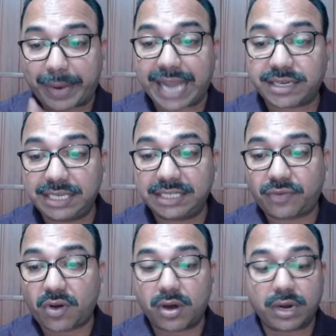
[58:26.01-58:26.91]

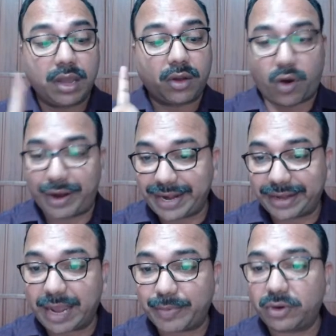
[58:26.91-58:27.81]
practice for
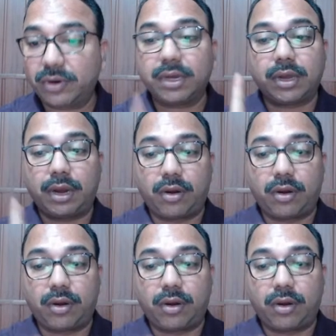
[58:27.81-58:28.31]
quantitative aptitude,